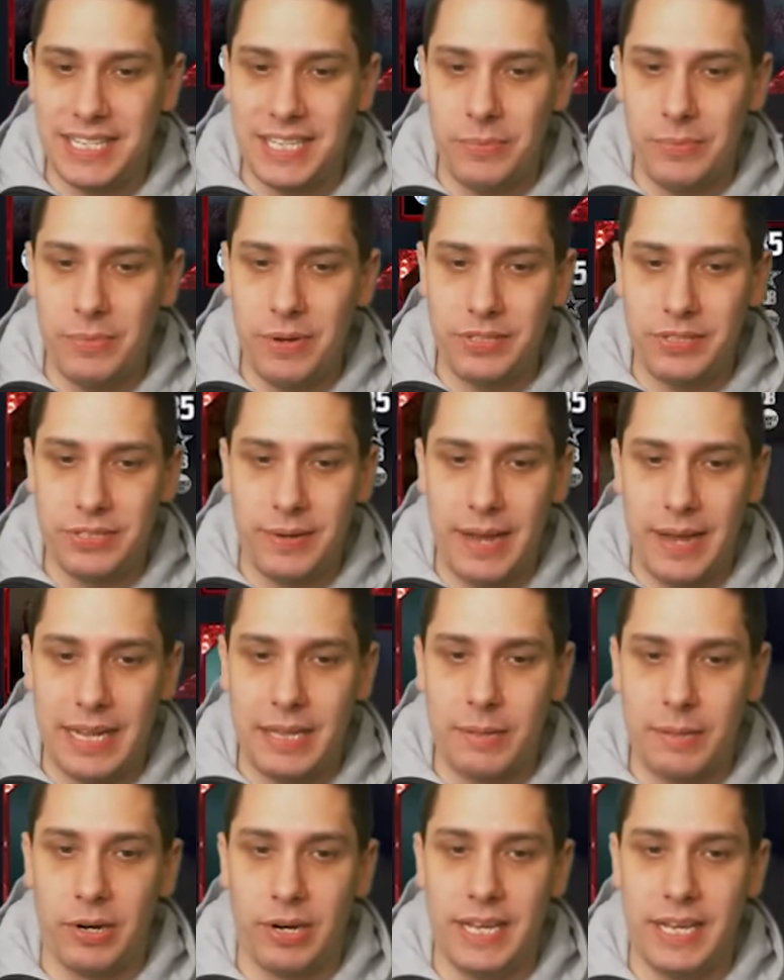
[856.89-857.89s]
And then we also got the
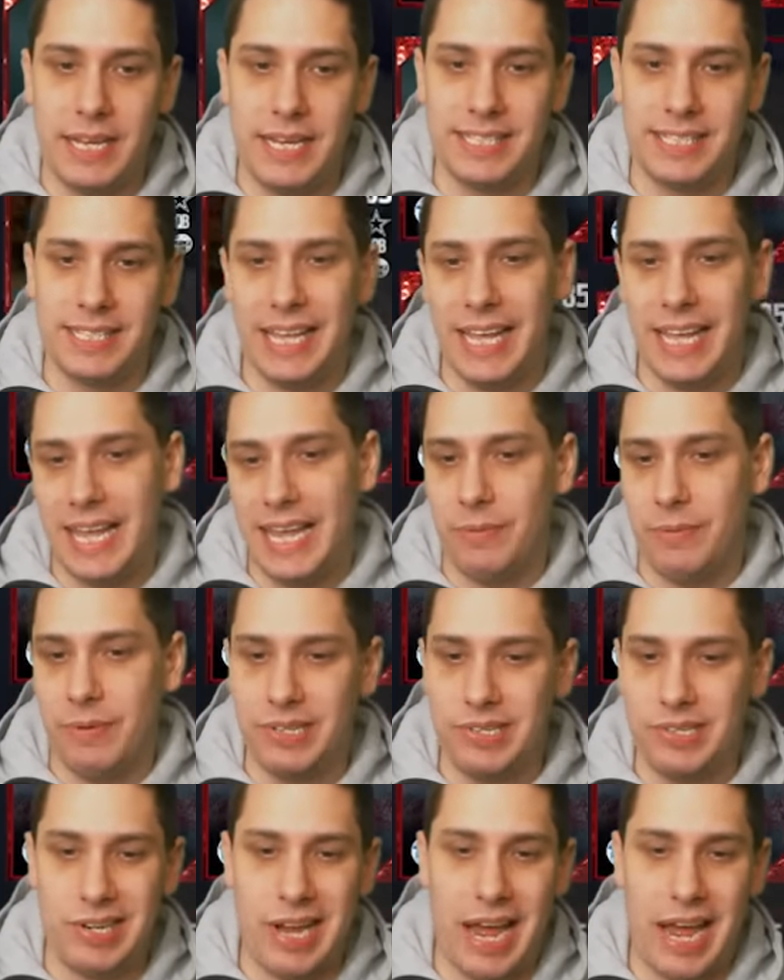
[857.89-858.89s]
Marquise Lee,
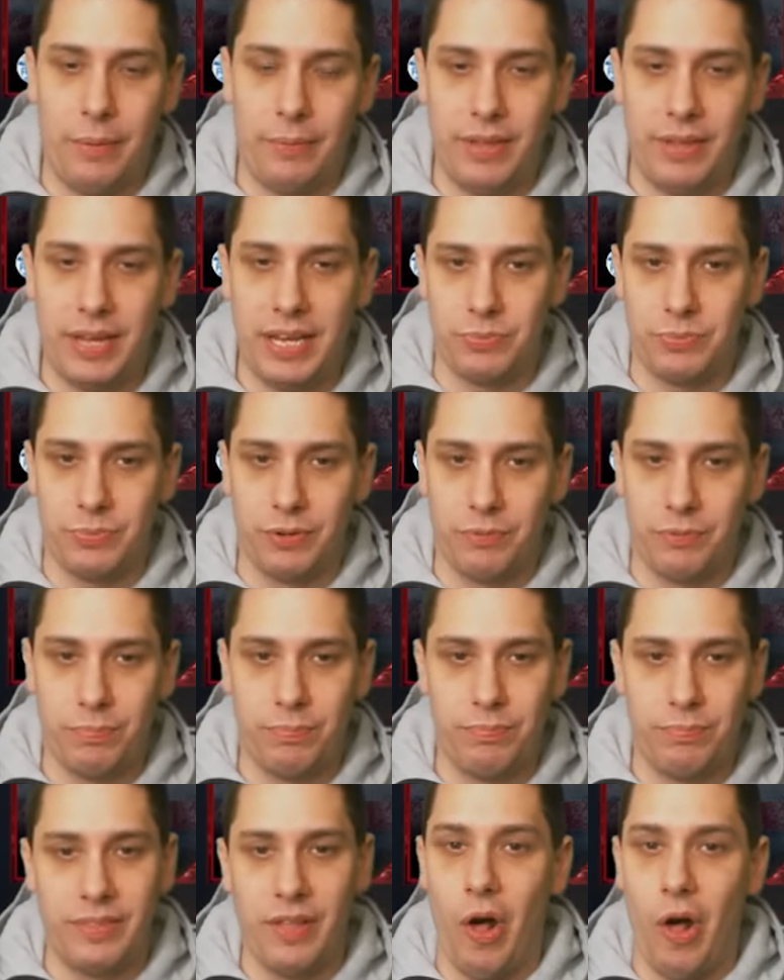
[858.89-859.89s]
which I don't think is worth
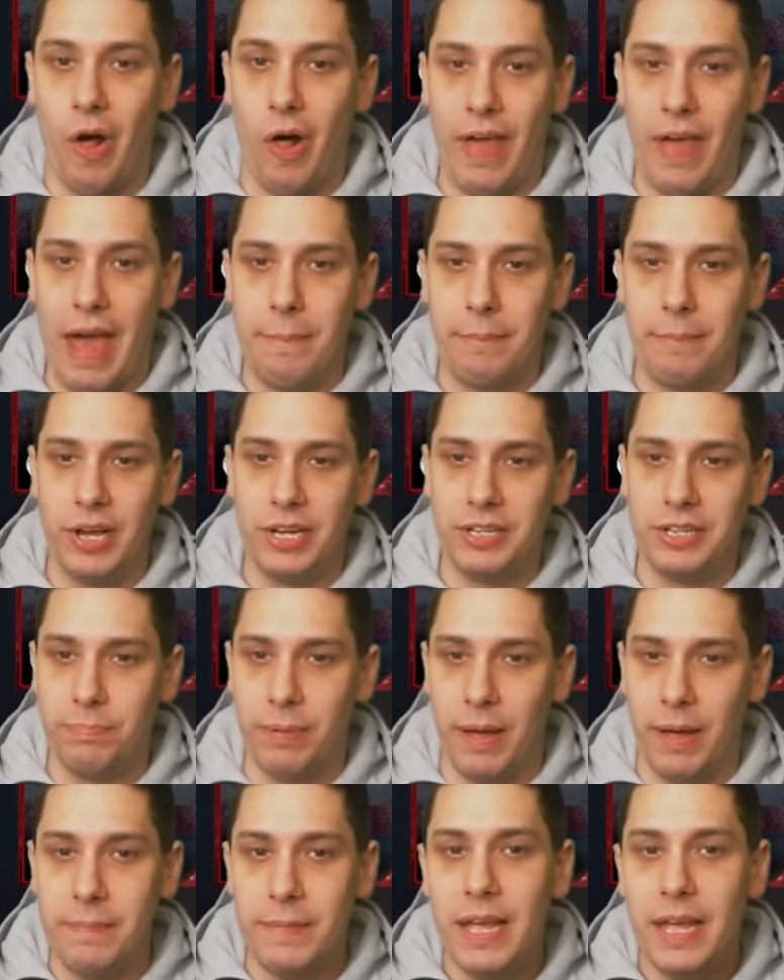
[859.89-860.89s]
all that much,
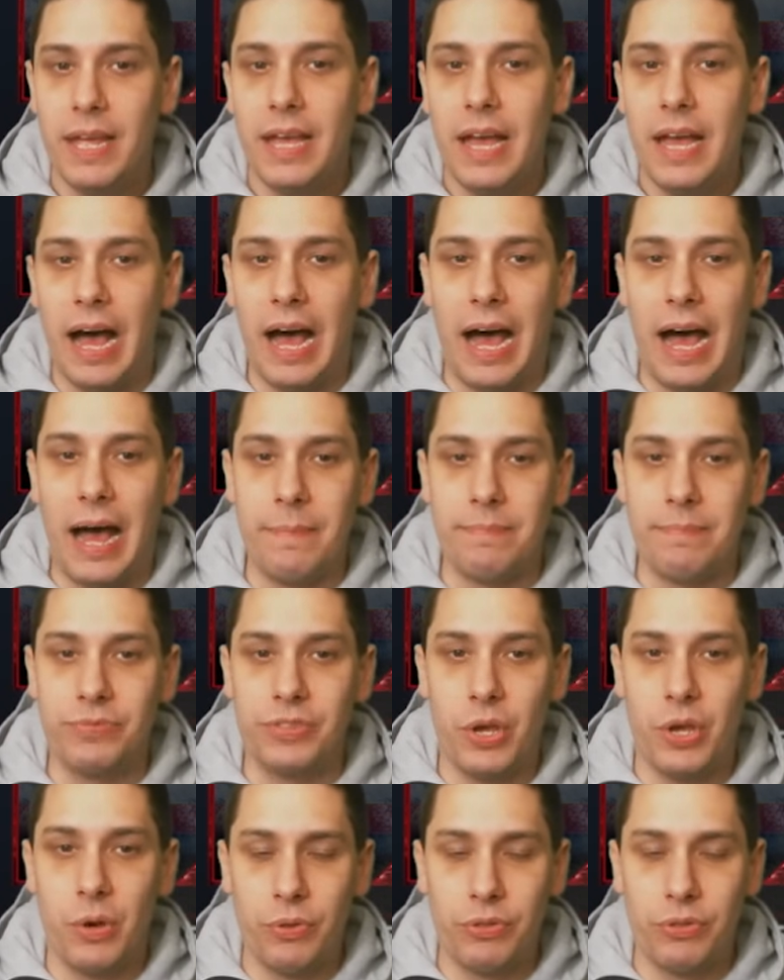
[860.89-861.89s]
but um,
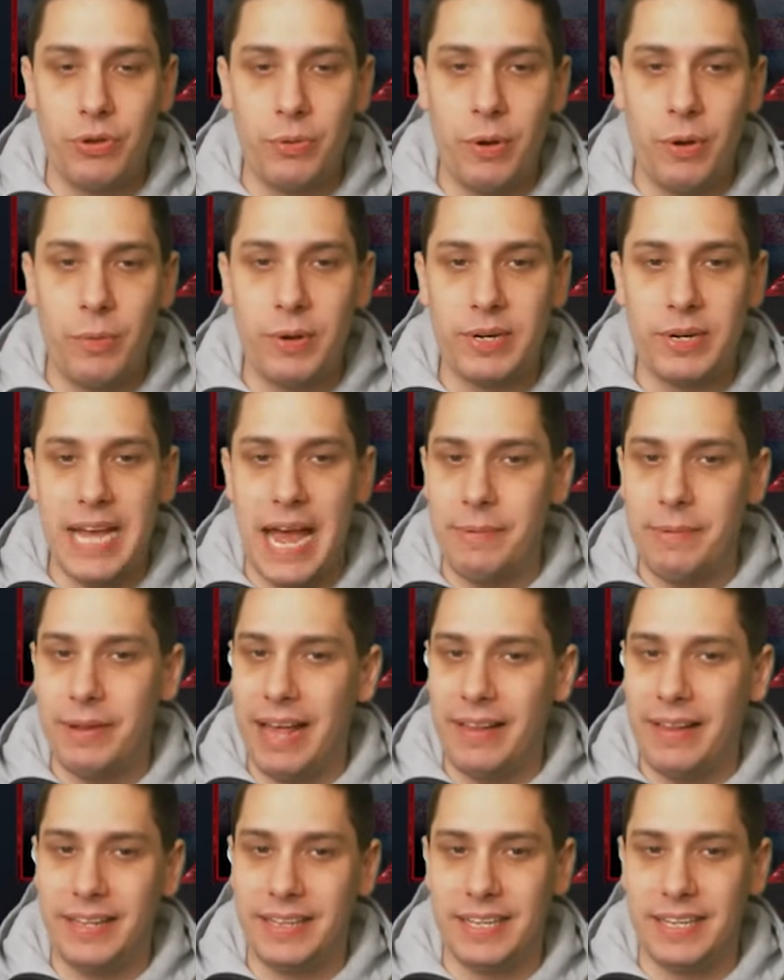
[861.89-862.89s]
going through one more time, we got
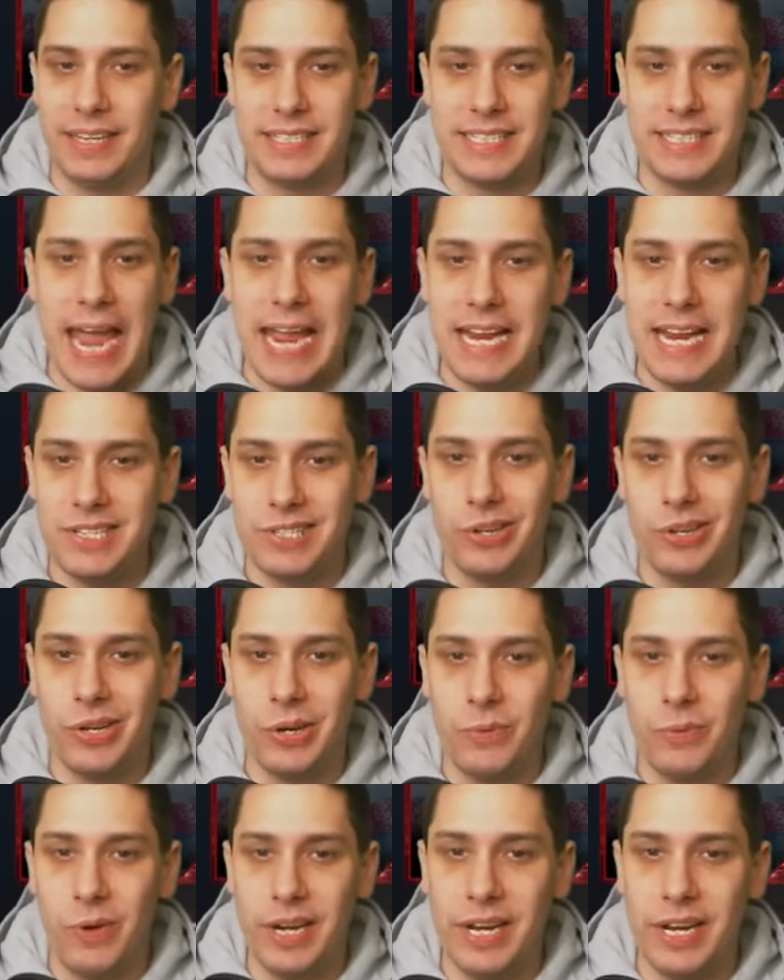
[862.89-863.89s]
like the Titans looking
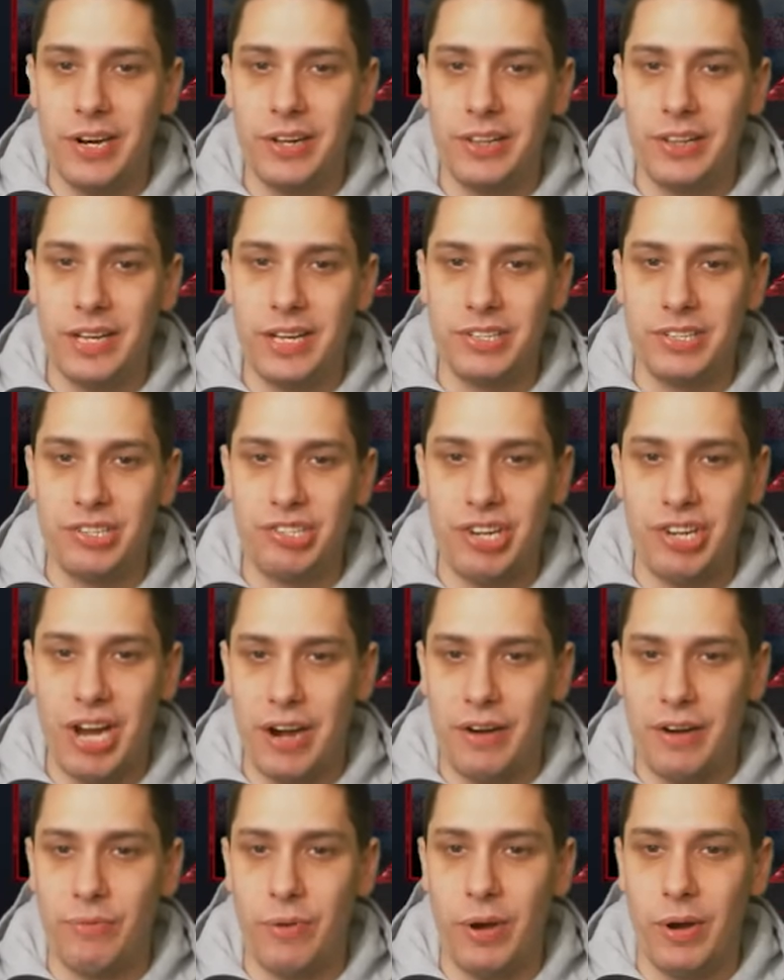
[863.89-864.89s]
one here, the
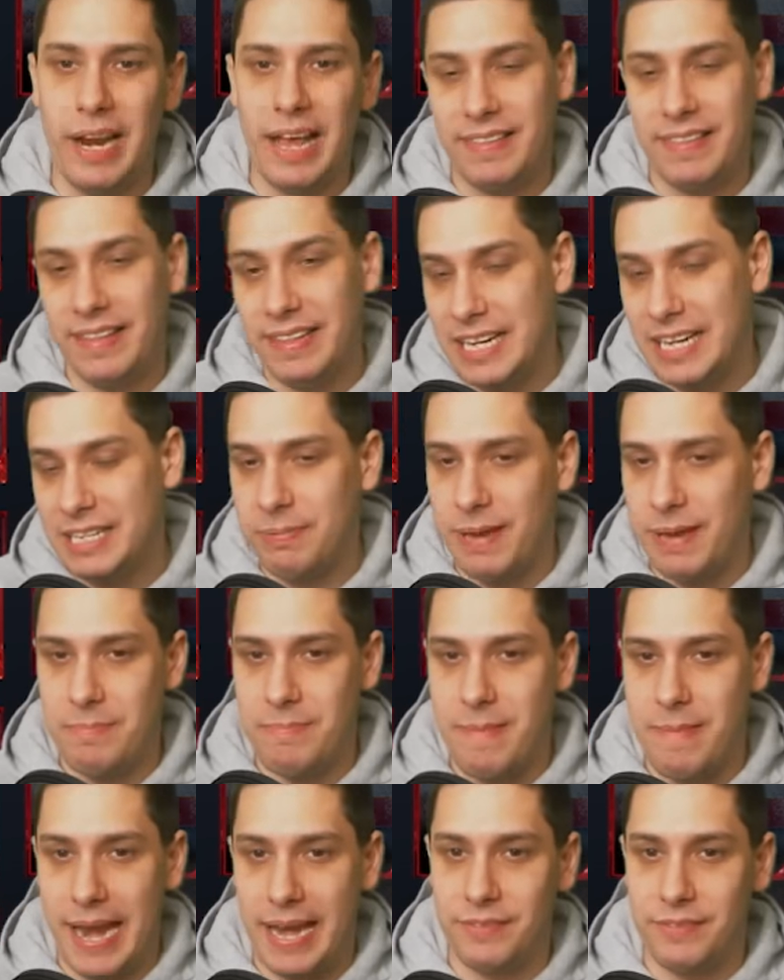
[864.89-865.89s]
Sheriff one, I think that's Peyton
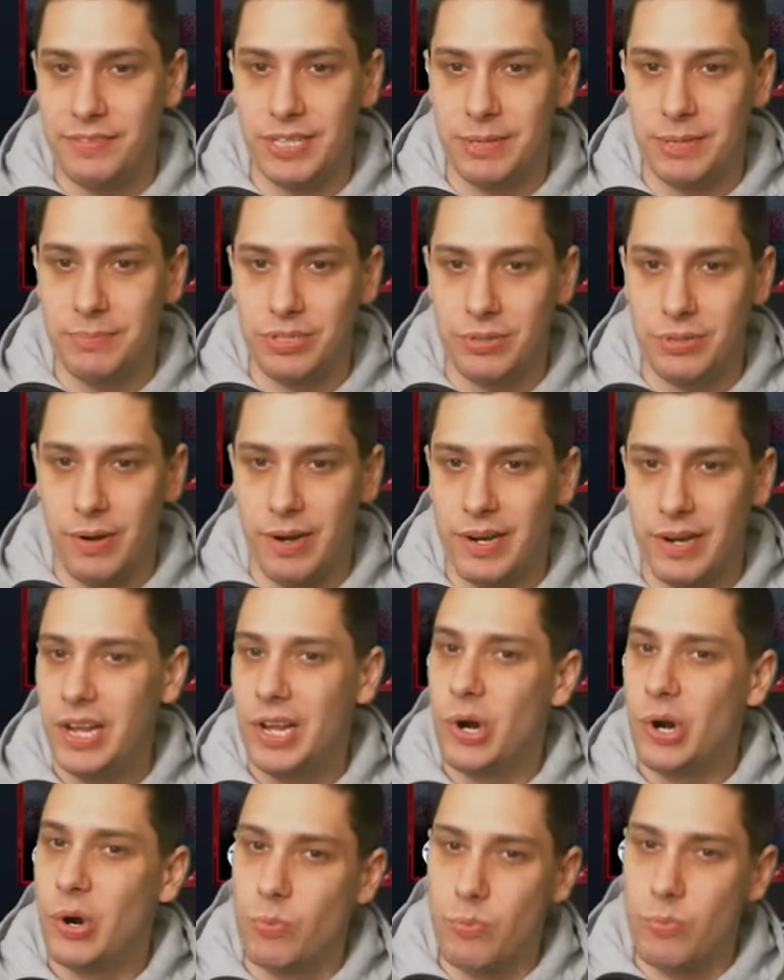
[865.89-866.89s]
Manning of some sort,
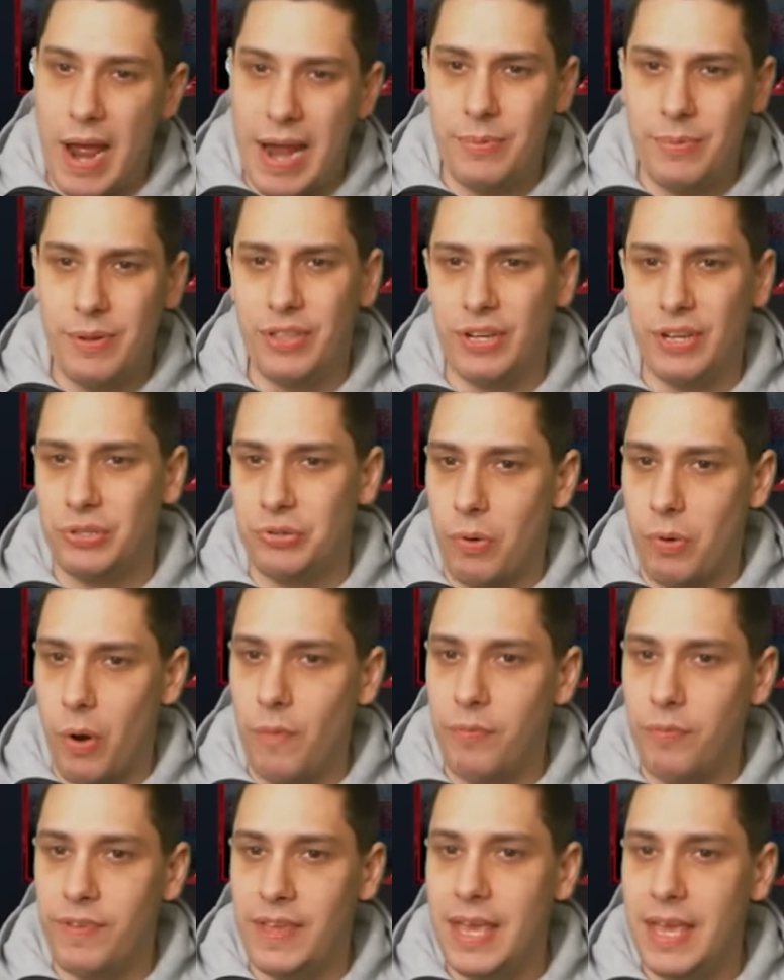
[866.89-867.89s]
red with a
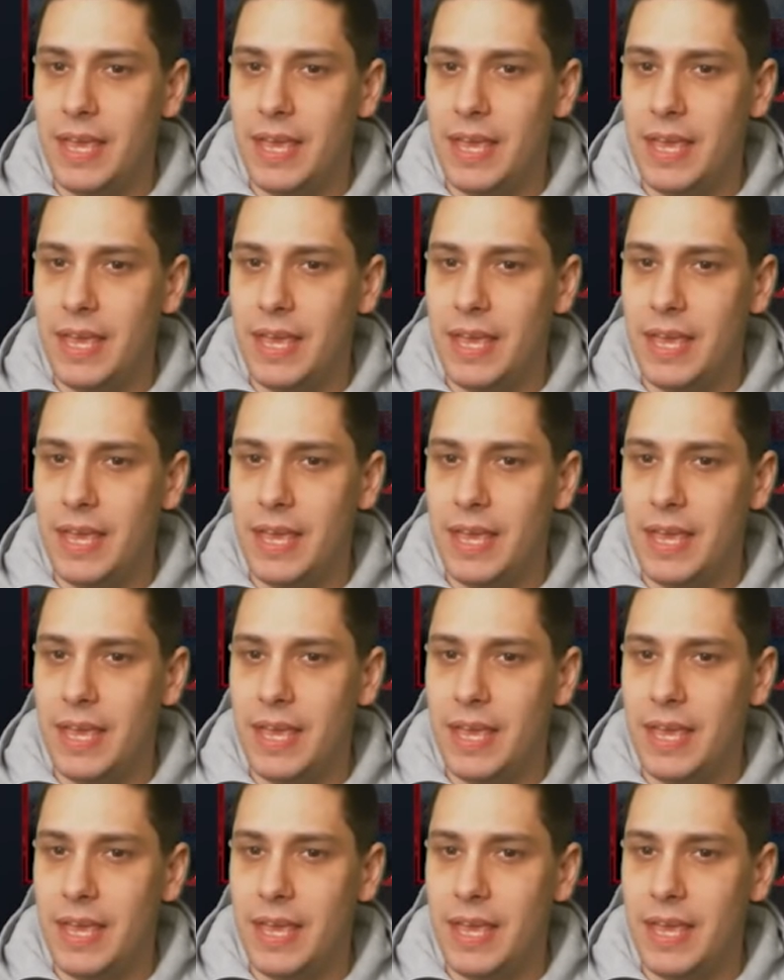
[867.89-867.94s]
trophy.